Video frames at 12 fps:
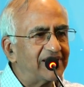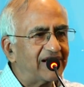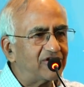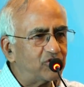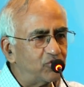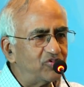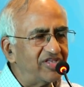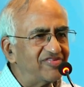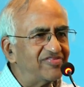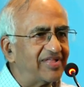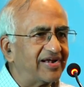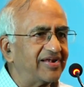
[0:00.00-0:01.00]
There are two
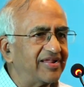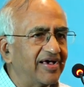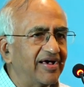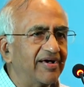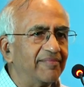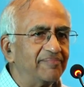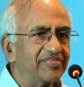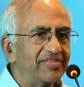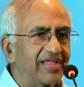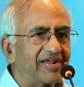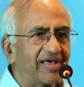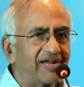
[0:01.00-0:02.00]
things that
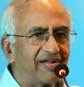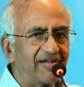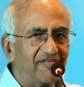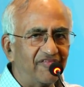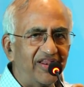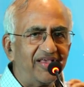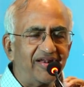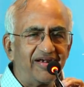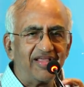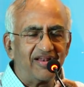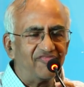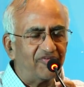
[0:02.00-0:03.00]
that are very
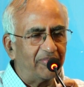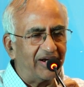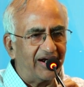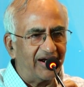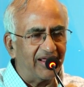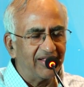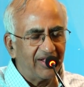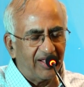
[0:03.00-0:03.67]
critical from an